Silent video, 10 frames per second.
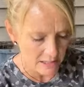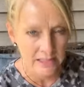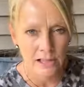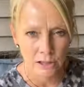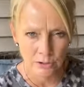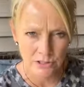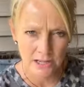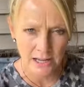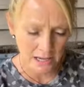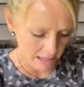and then they close
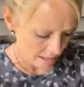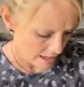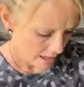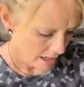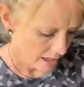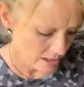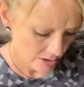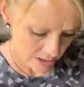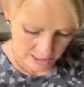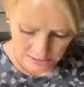it again
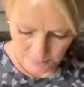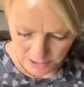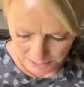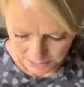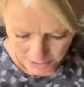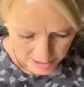until the next month.